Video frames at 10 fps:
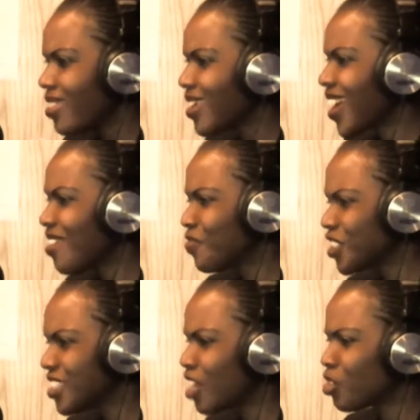The
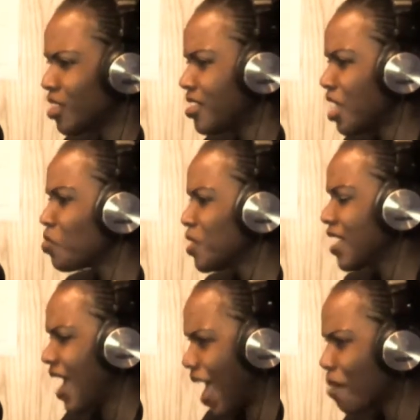comfort that
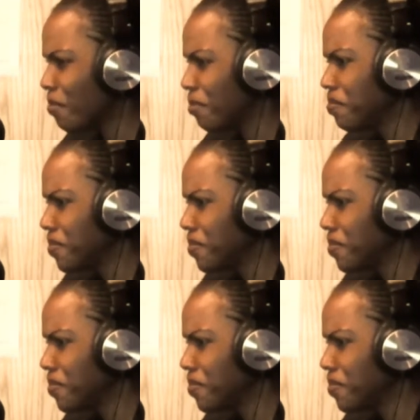would come